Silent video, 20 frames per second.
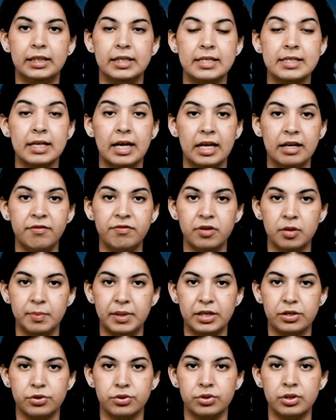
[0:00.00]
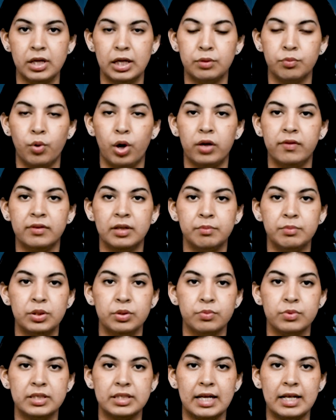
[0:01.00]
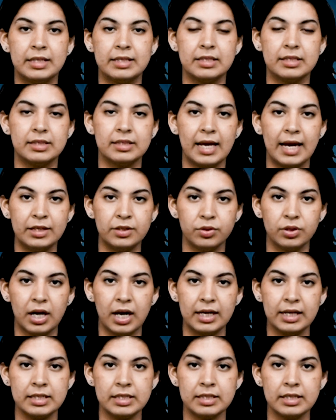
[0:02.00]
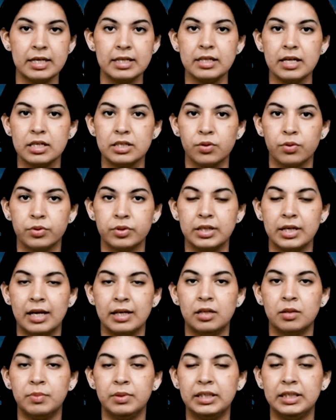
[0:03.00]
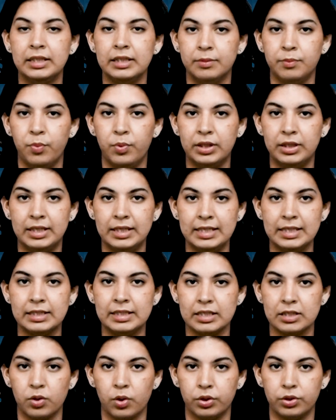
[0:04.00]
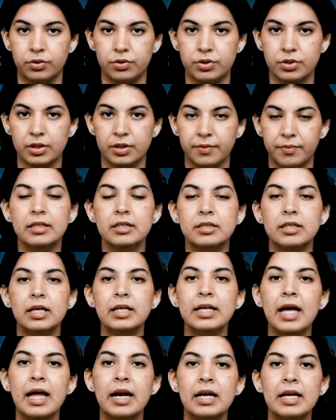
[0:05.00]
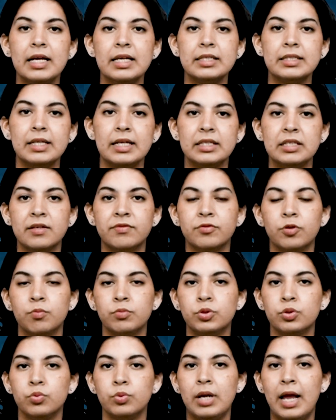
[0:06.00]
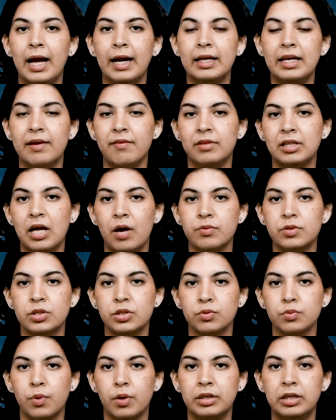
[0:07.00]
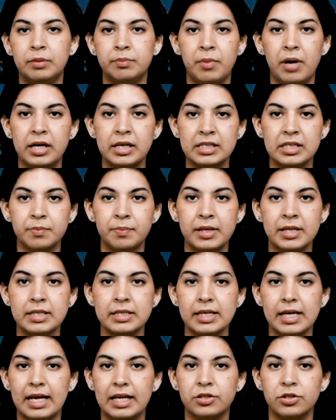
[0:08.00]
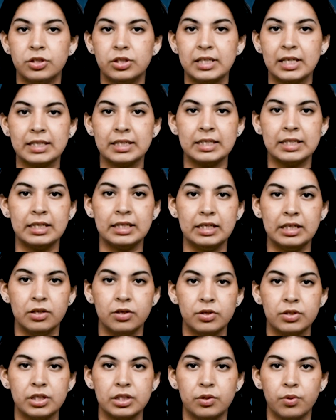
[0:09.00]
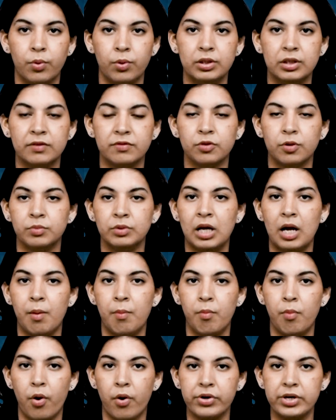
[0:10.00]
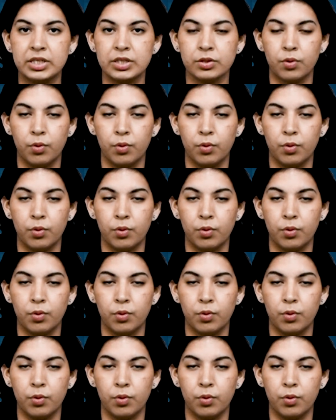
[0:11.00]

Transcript: This inflammation involving immune cells and cytokines is associated with, with these disorders. The study analyzed data from 2,11,200 participants aged 16 years and older from the Amoris